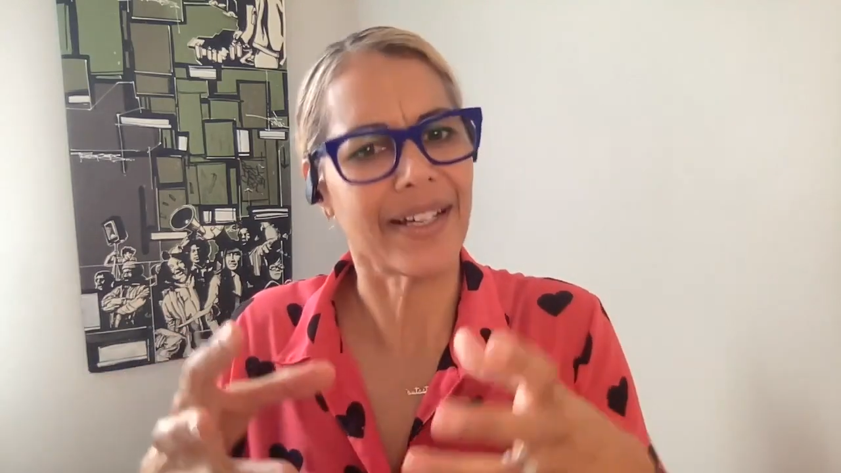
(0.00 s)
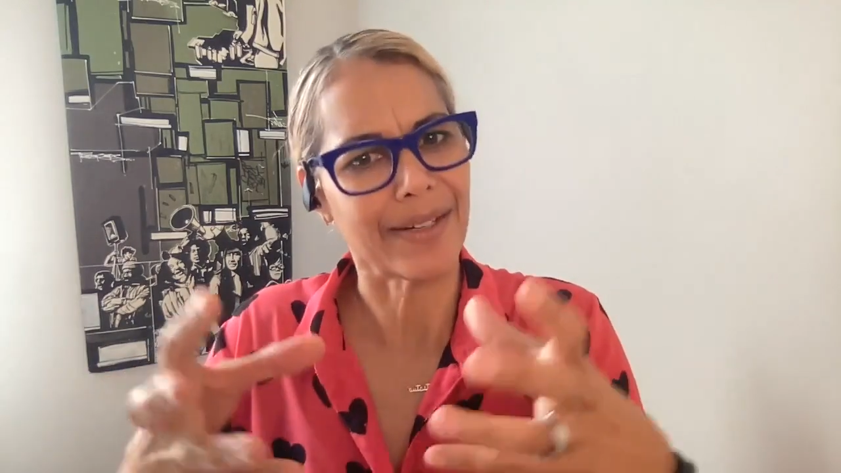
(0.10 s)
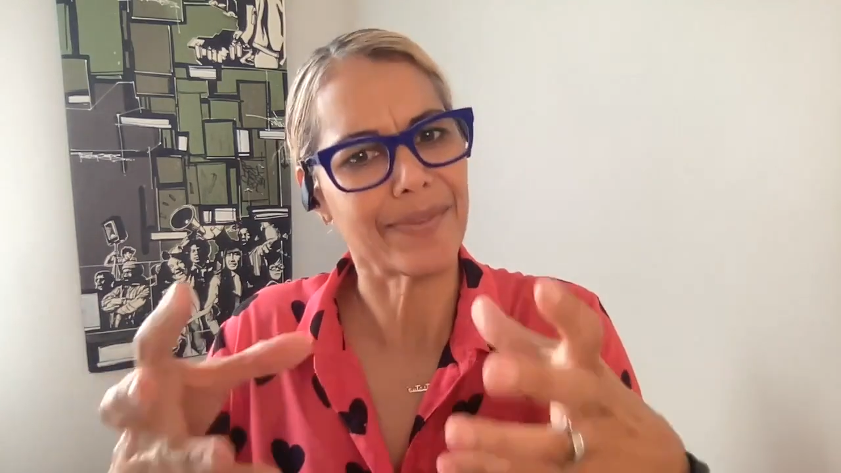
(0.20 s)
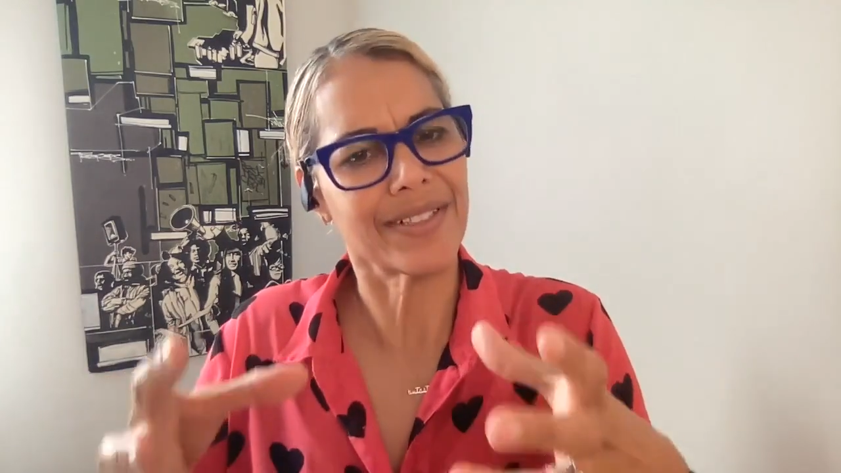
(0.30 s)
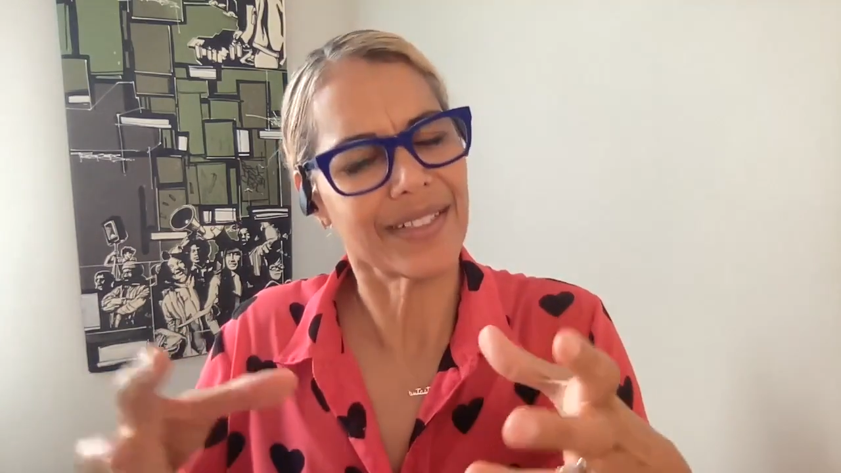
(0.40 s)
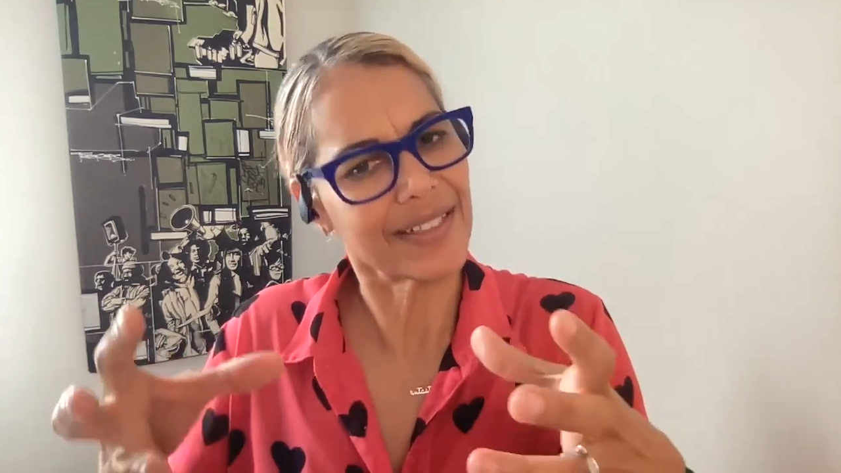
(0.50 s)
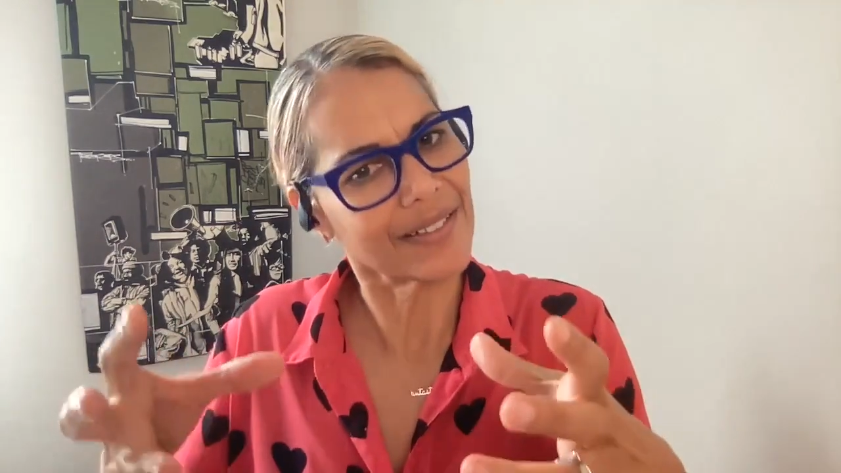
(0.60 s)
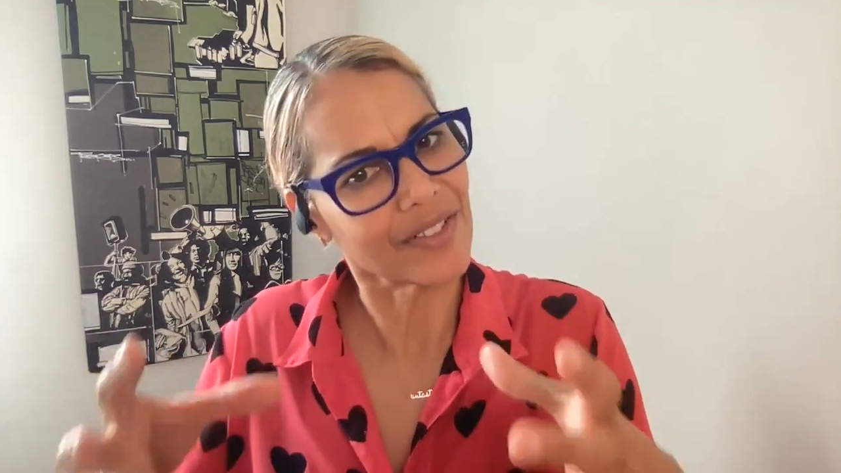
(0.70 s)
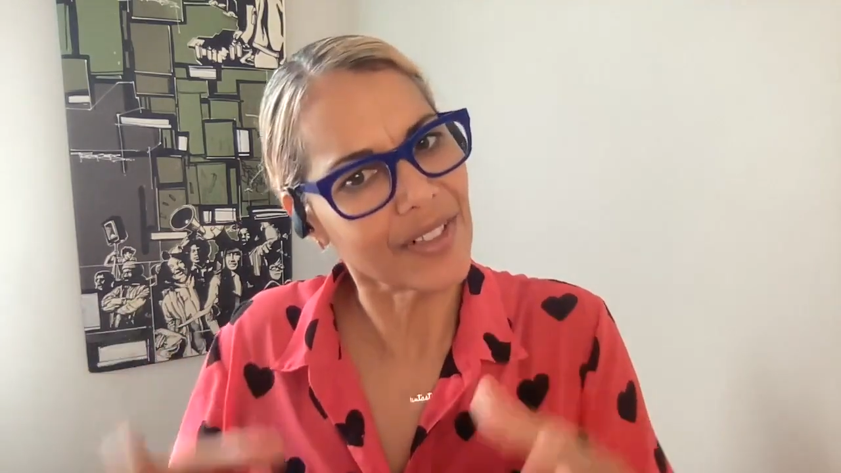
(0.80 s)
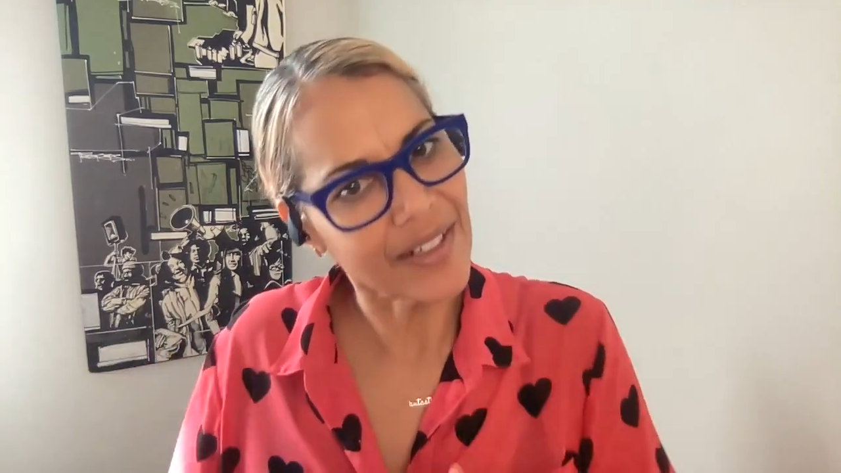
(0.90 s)
have this like
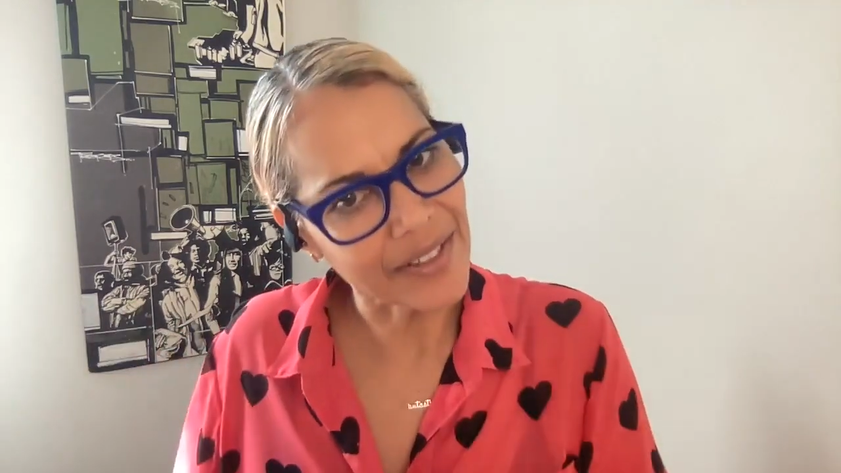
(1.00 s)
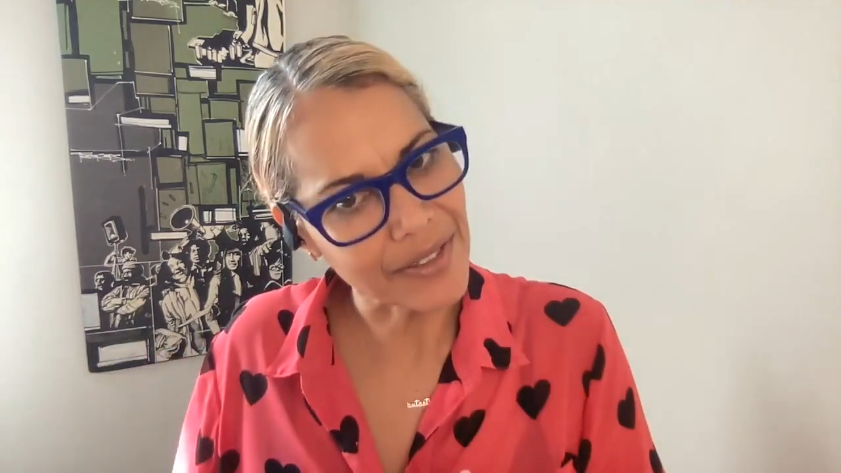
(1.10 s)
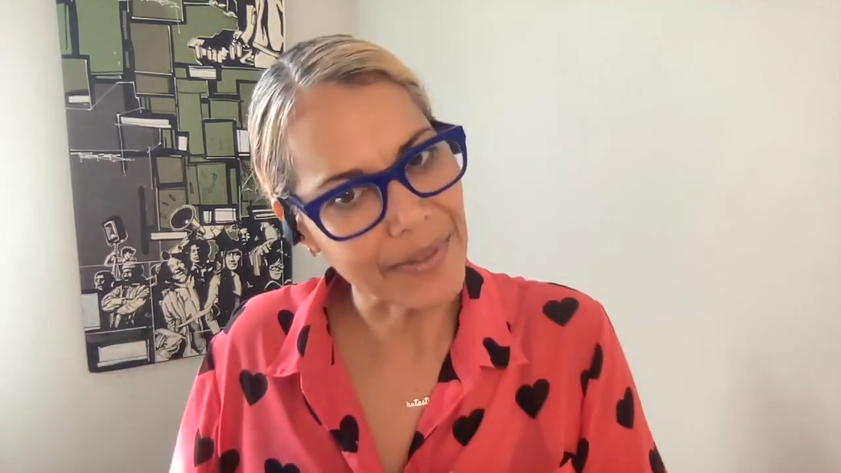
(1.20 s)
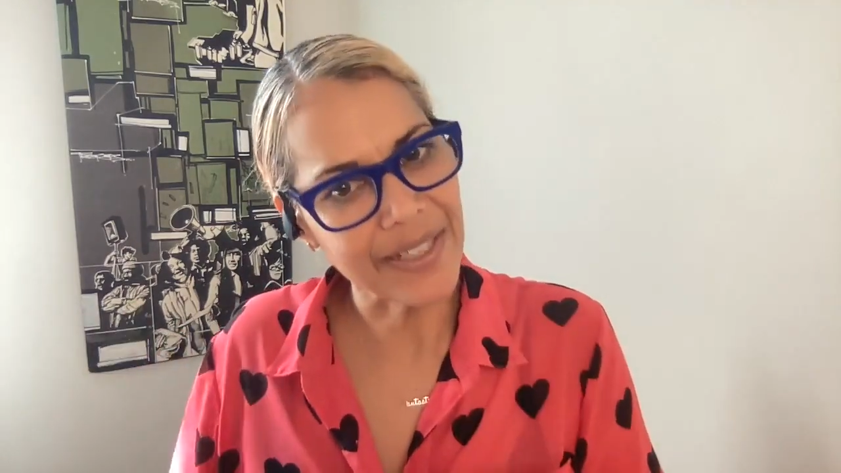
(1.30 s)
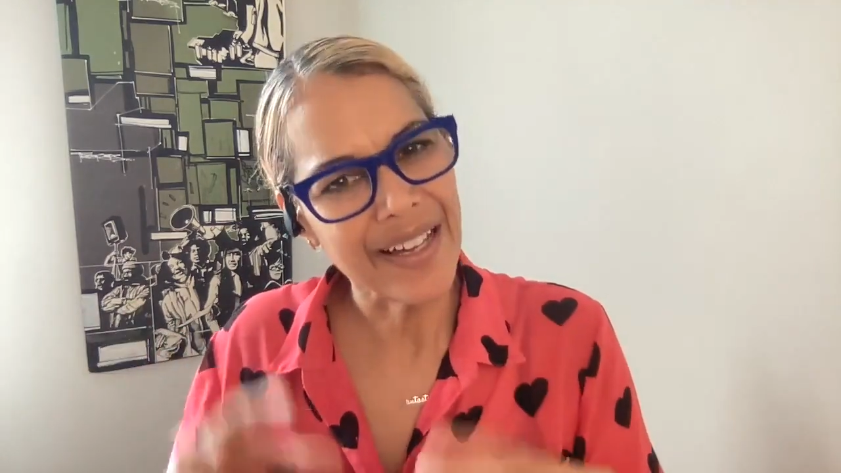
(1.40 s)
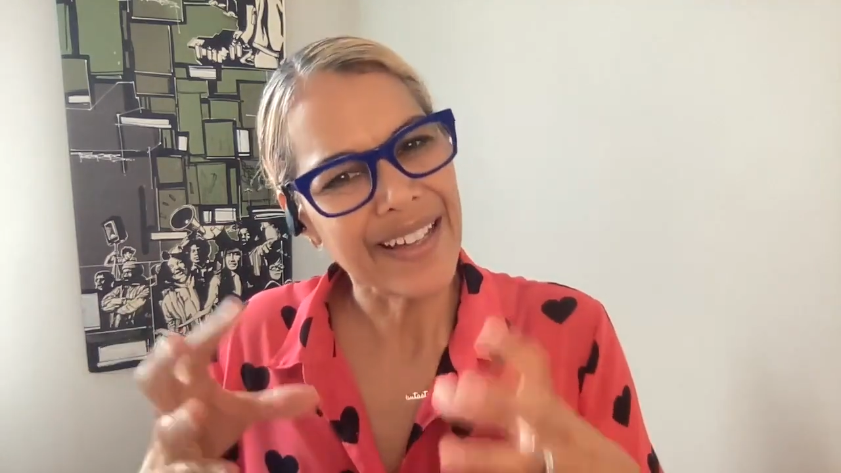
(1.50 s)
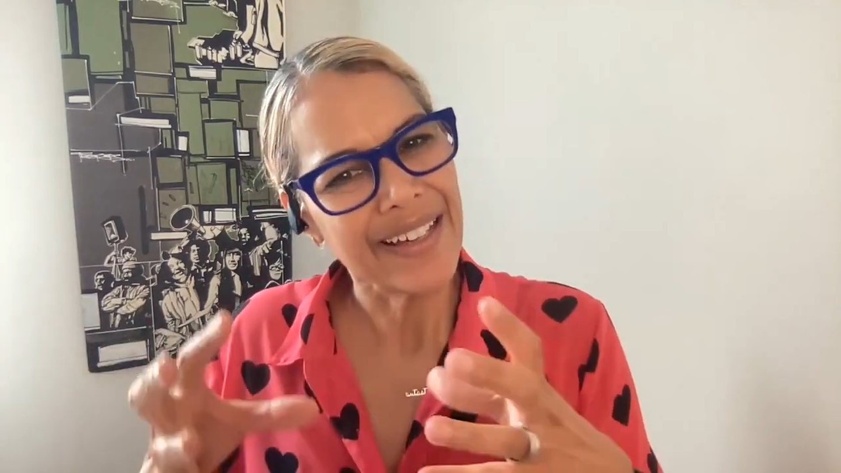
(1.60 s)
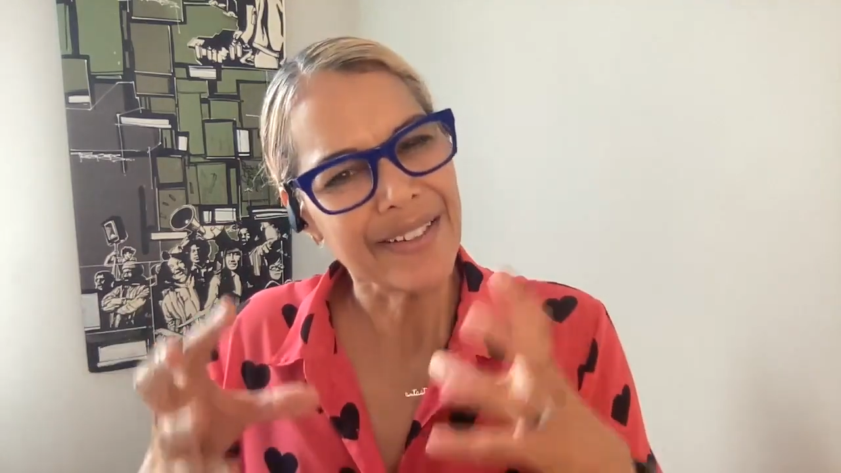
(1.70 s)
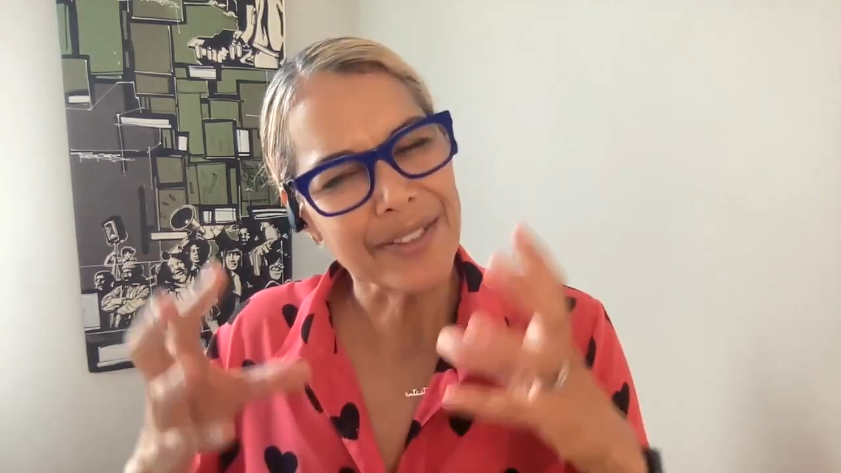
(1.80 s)
little glossary,